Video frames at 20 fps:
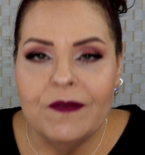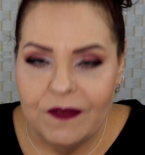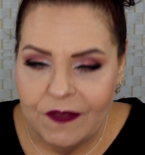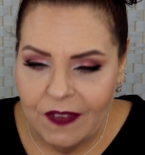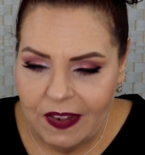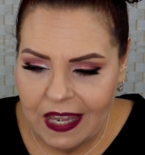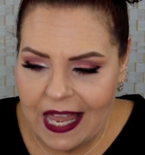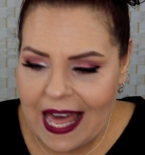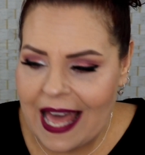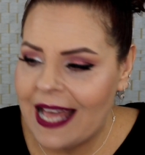
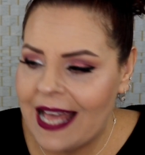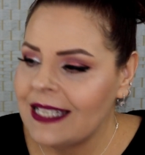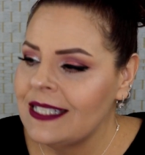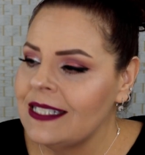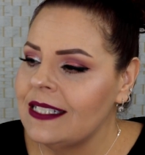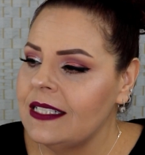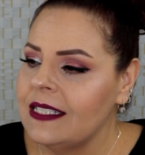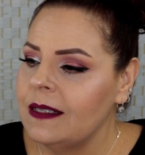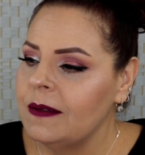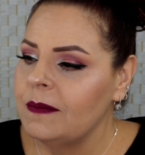
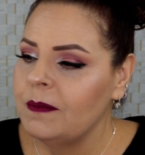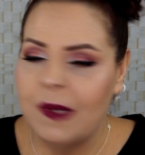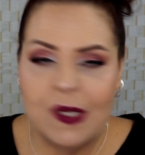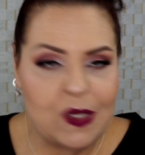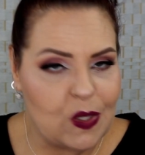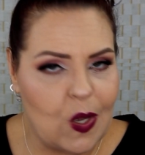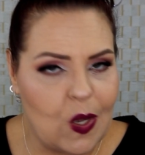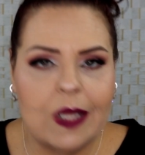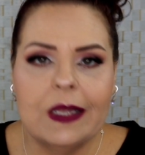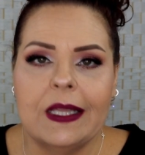last but
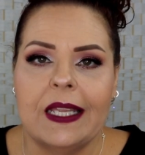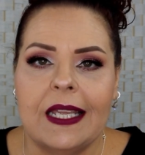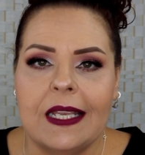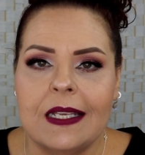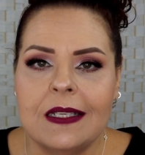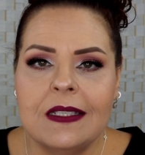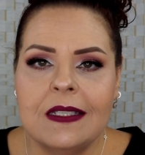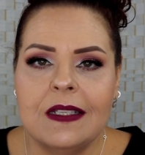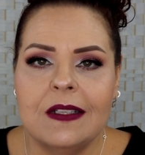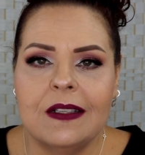not
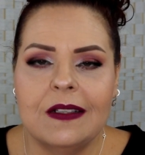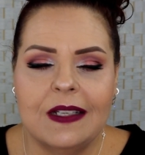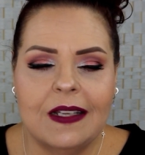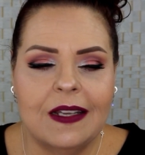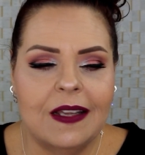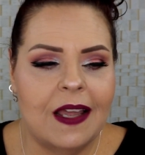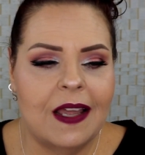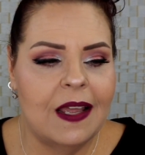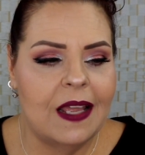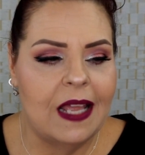least,
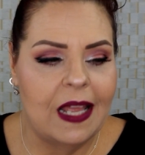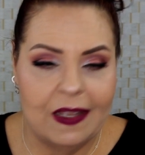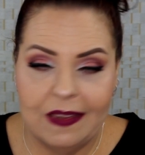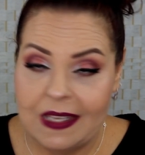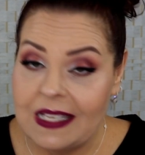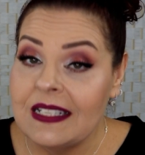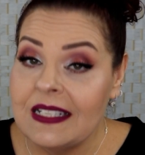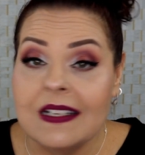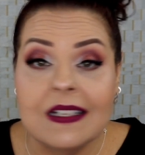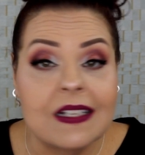and
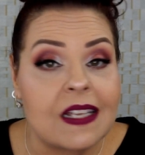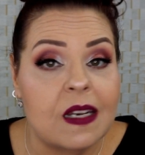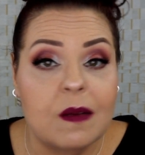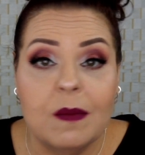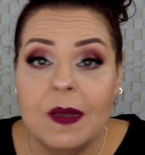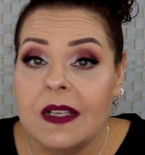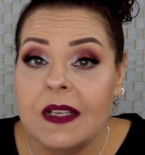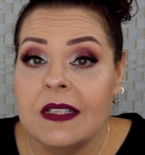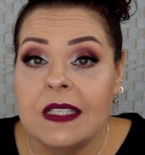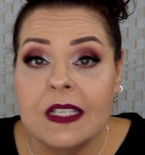this is going to
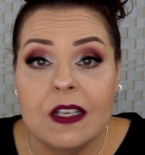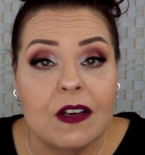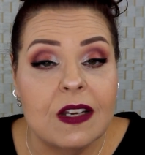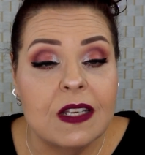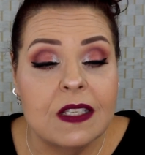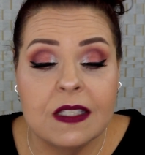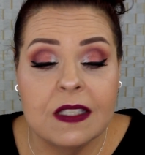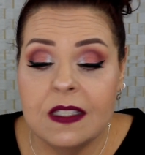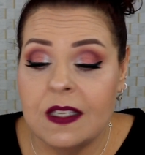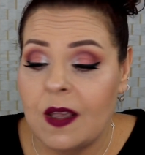be a
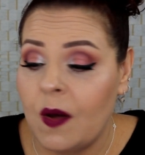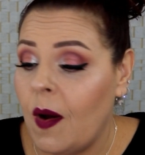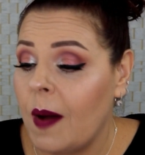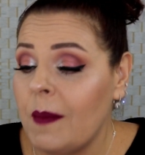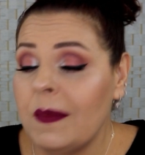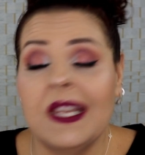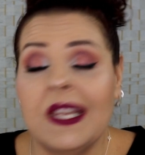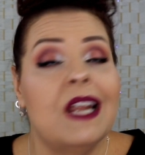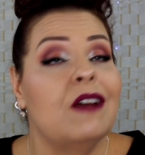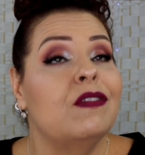series, so I'm
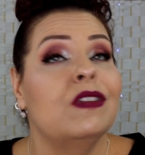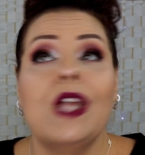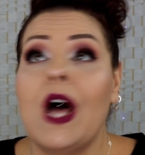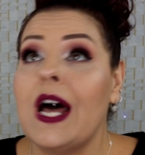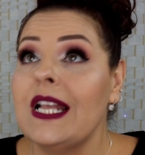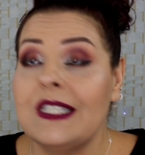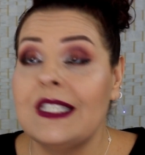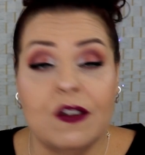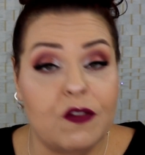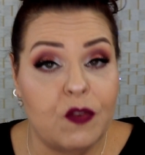going to have
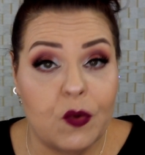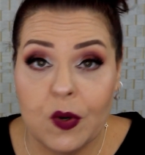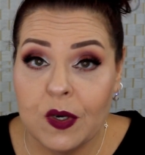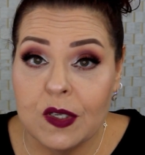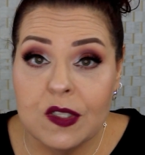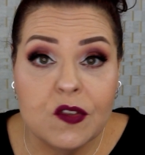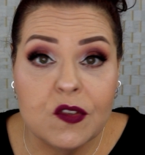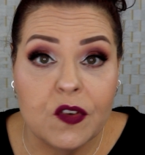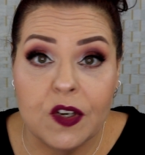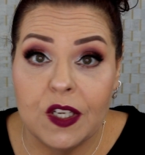lots of
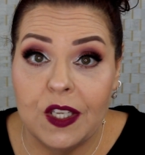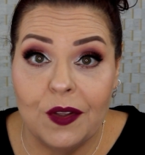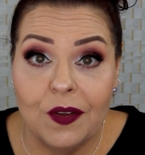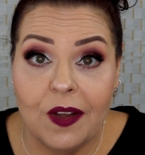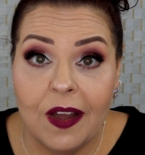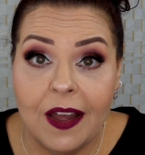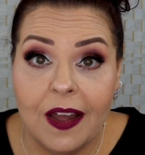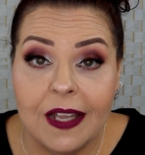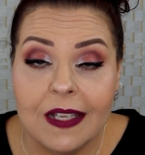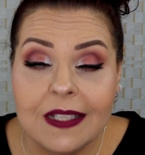words for you
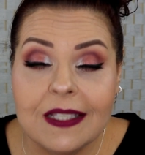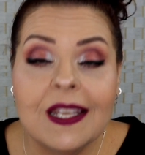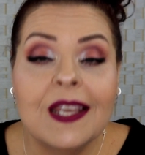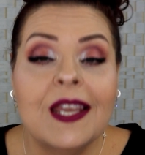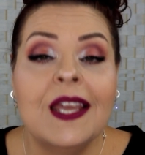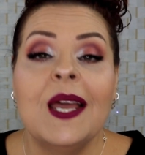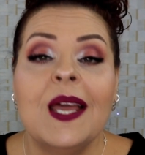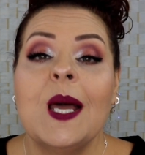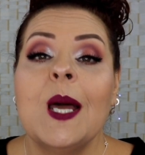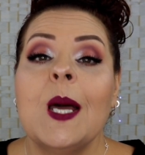guys.
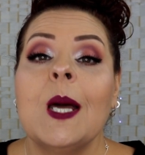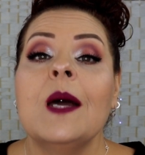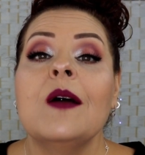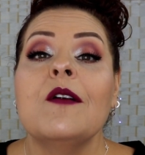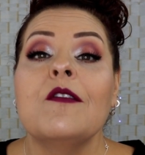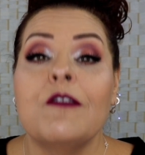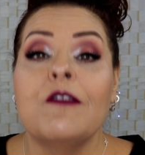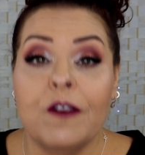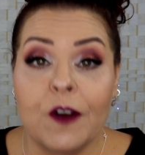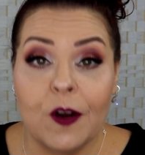
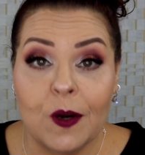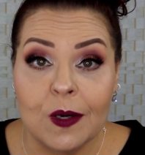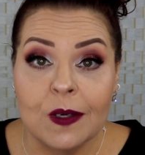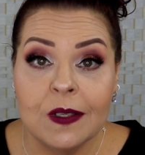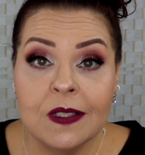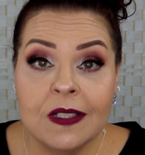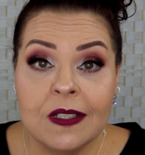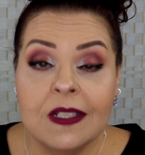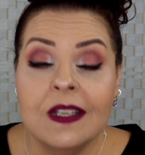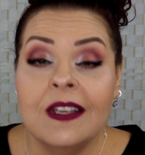
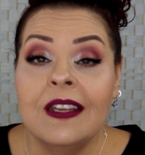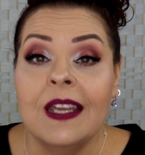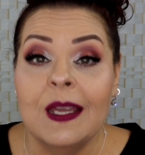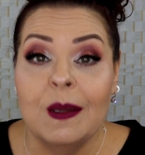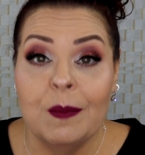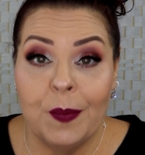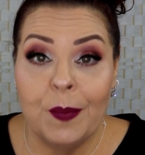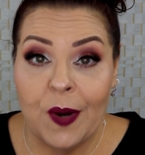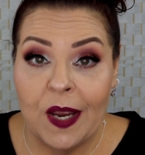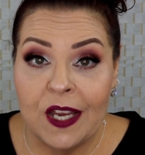First
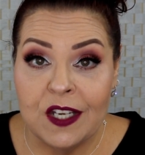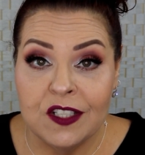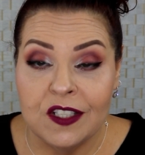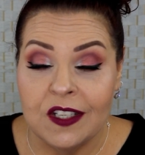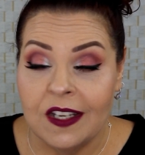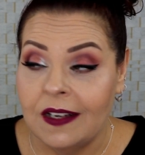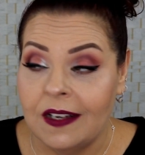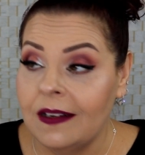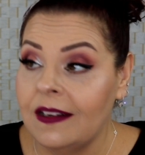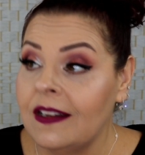
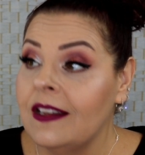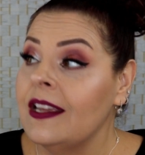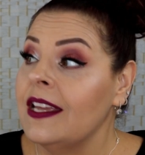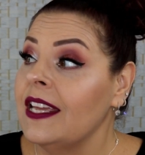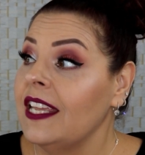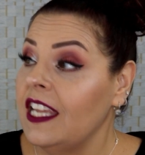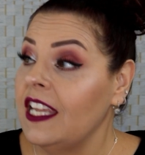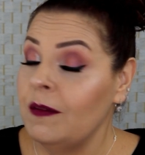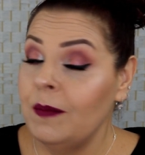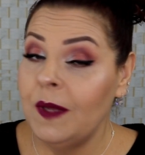impression.
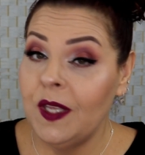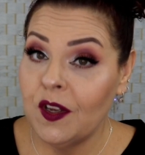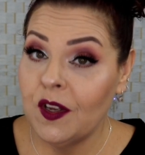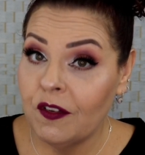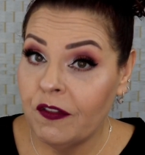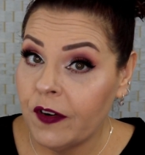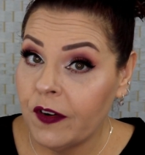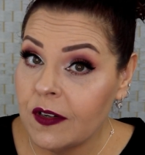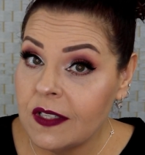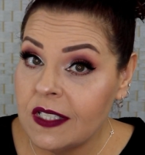Give me your
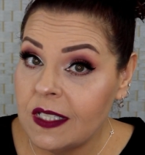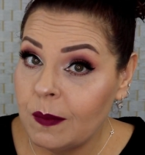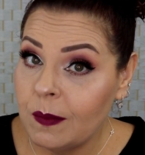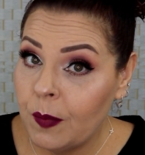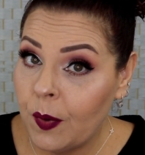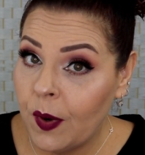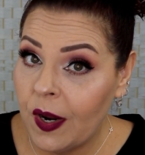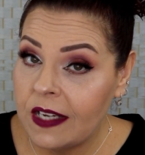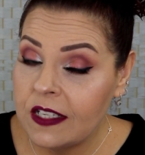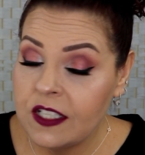first
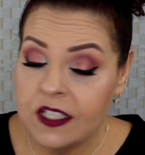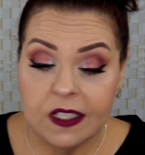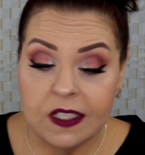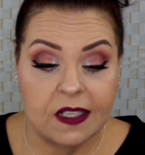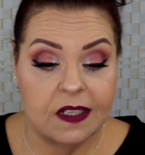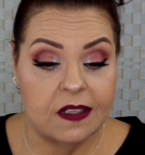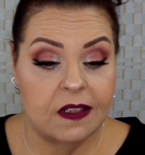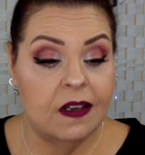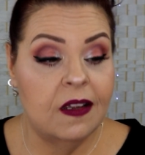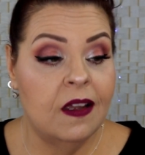
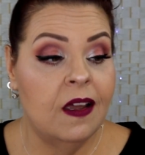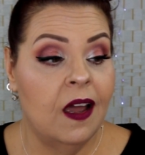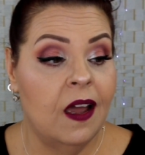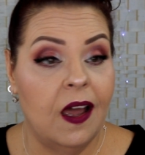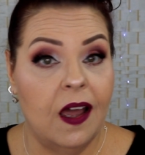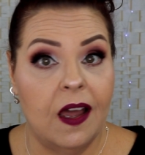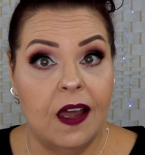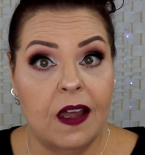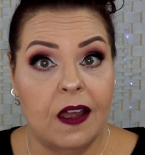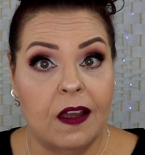impression
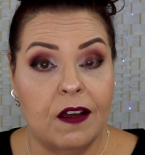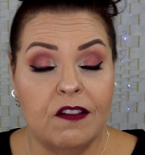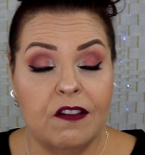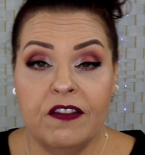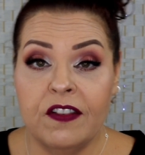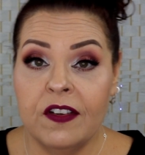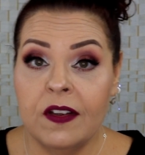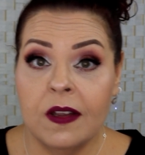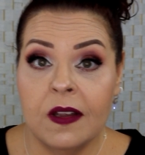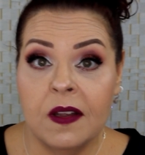
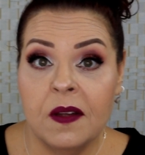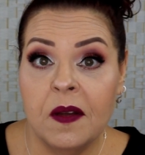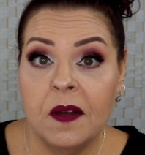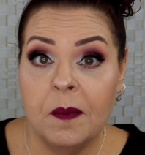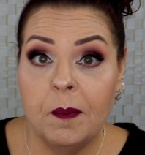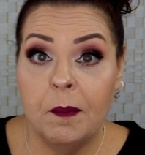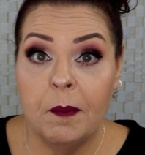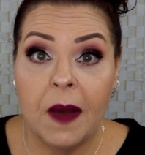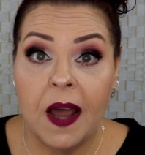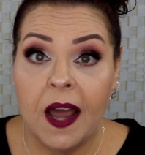of
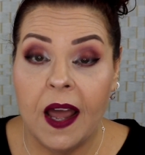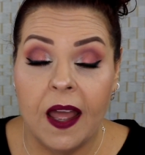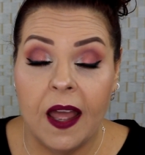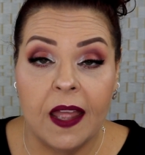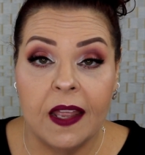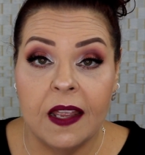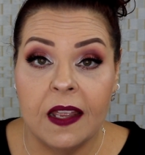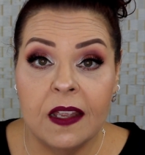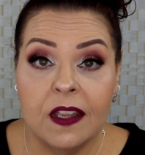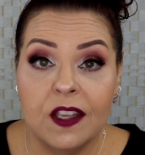
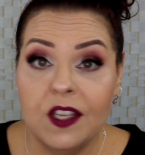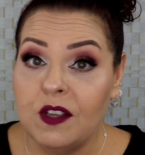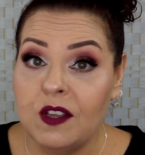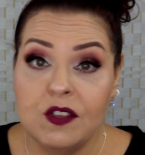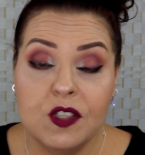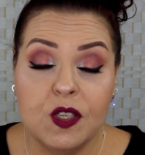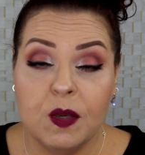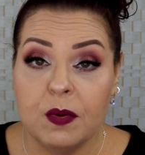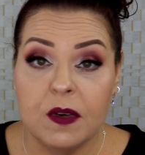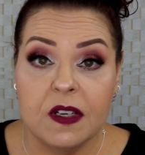my
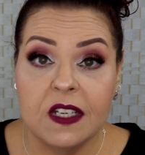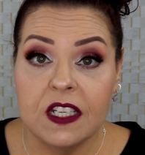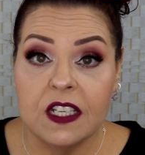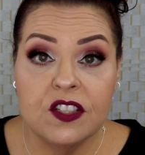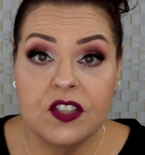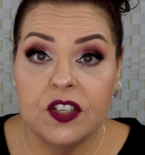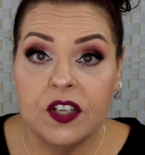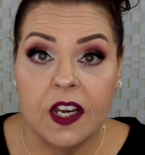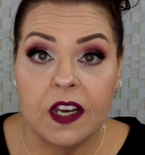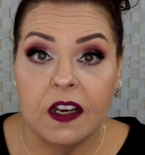YouTuber
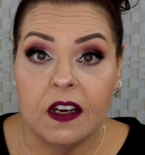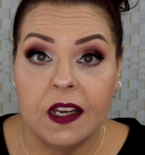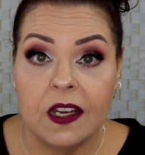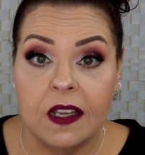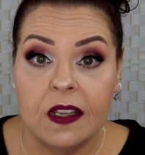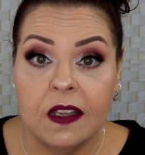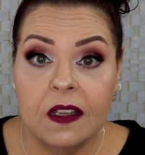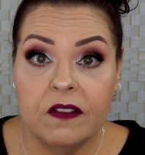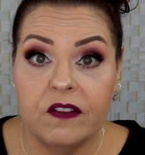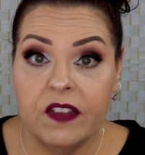
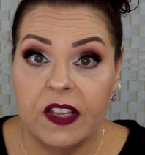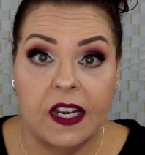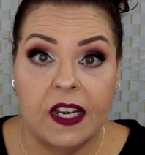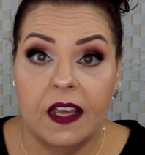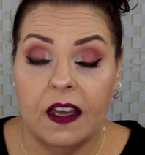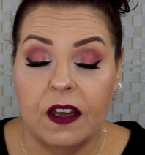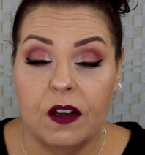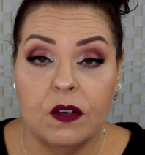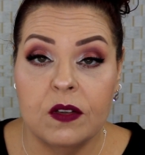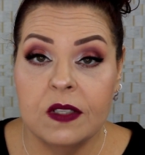Dictionary
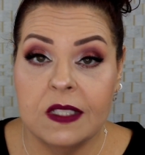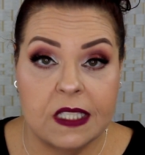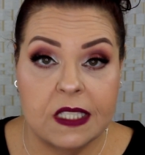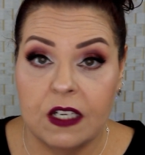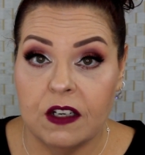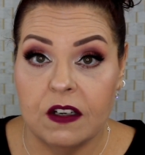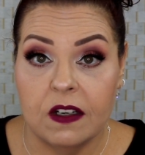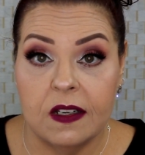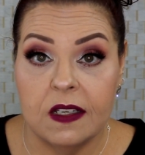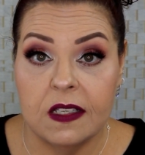video
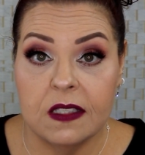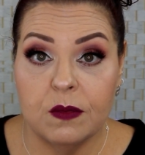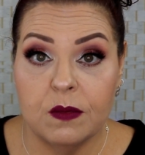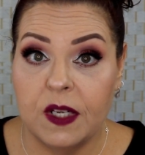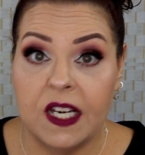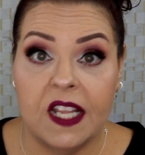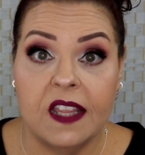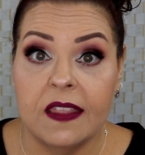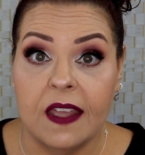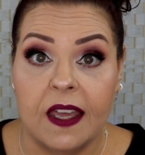series.
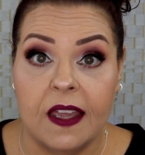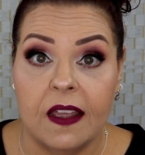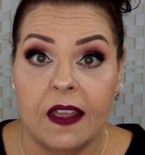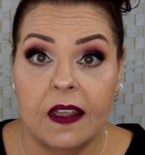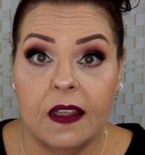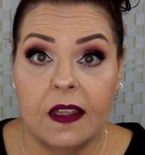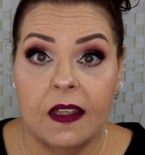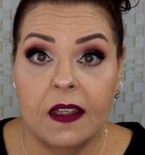What do you think?